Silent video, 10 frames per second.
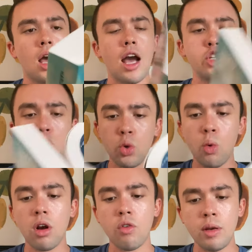I do
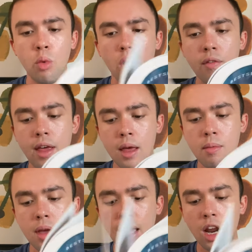want to read more of him,
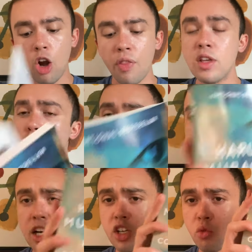and I heard this one is
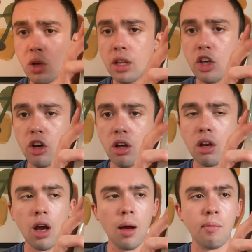actually really good
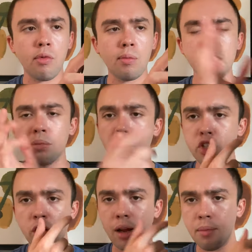um, from some Bookstagram